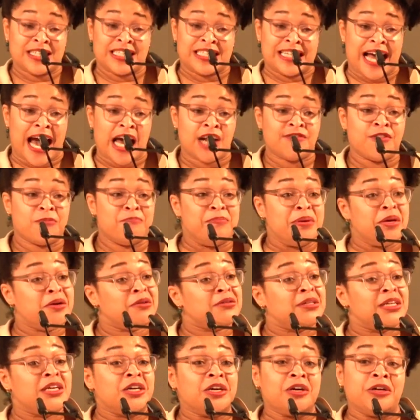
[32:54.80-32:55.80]
side of a
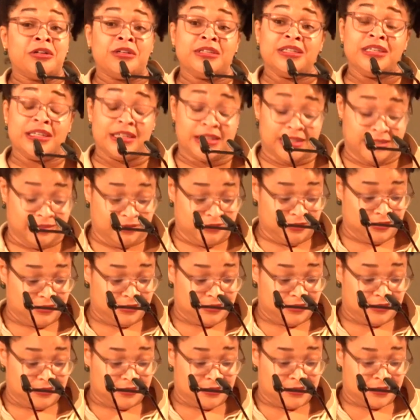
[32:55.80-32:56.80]
building earlier.
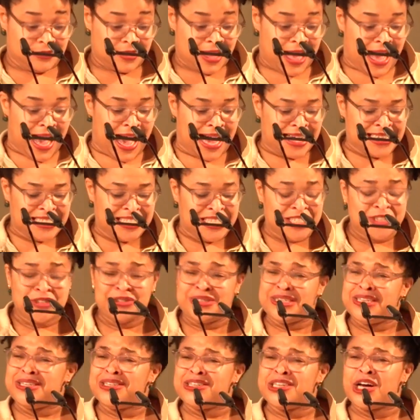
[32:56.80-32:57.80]
I still
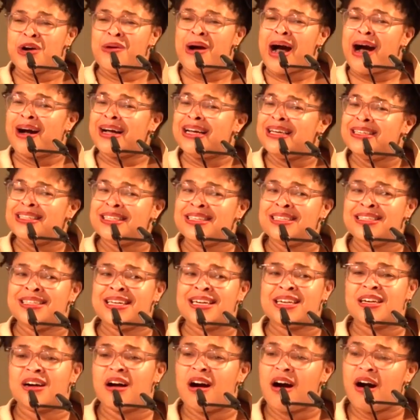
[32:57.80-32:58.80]
didn't know how he didn't
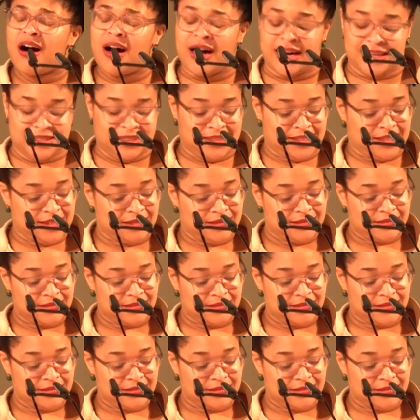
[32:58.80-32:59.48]
get caught.